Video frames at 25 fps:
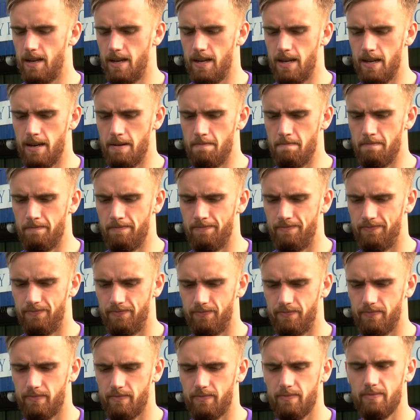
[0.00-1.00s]
Um,
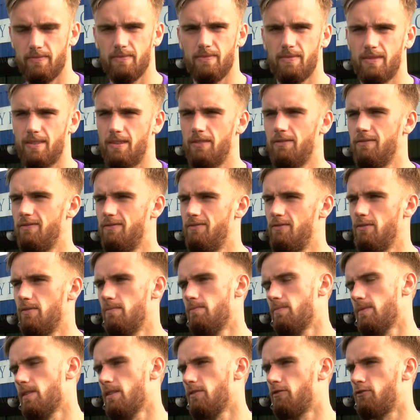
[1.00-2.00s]

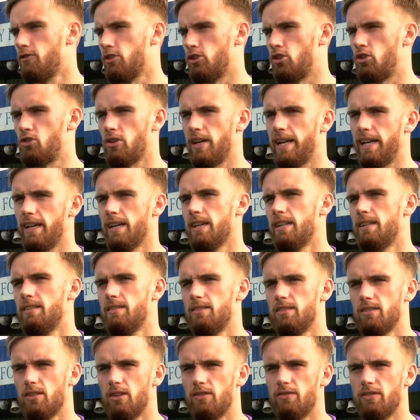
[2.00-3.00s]
frustrated,
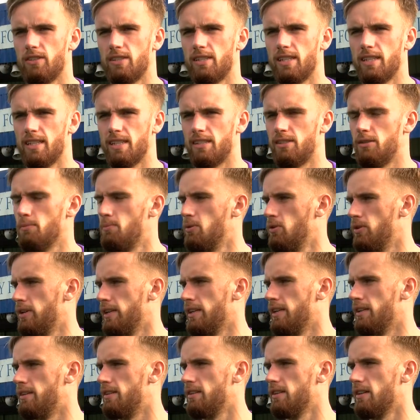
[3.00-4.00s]
obviously
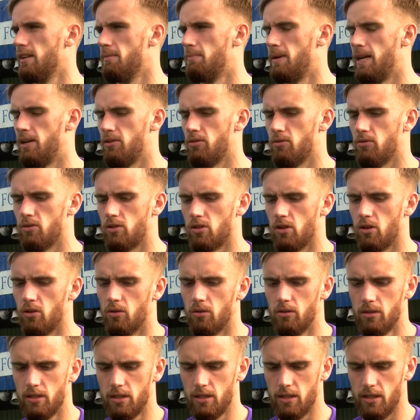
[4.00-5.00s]
disappointed about the
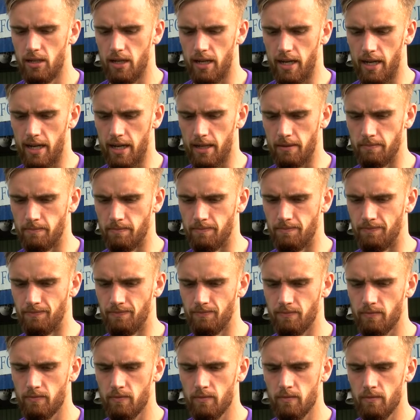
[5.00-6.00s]
result. Um,
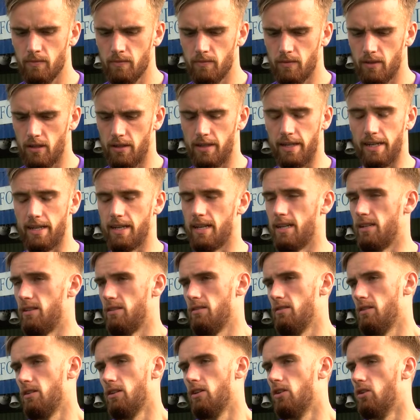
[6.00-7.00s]
I think there's
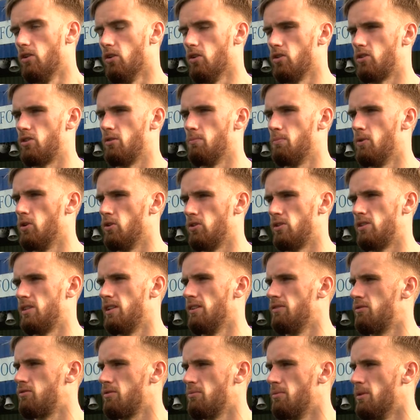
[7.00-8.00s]
lots of
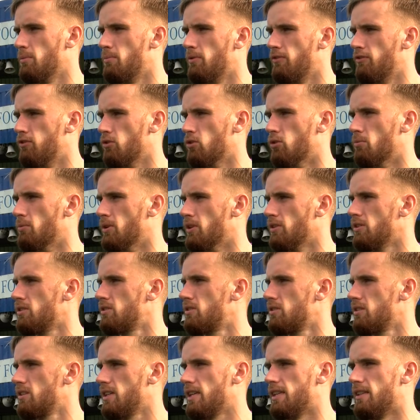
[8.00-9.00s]
positives from the
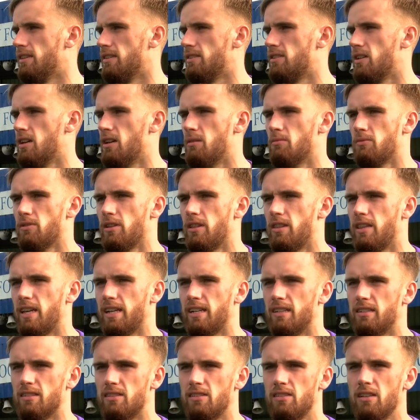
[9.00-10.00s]
performance in terms of
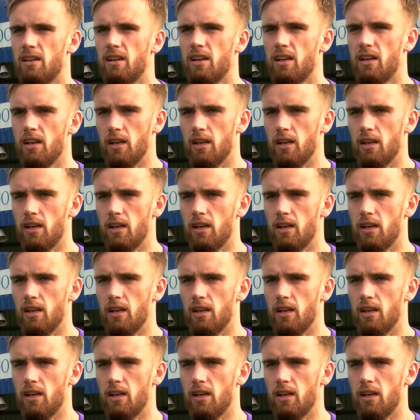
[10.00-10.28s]
things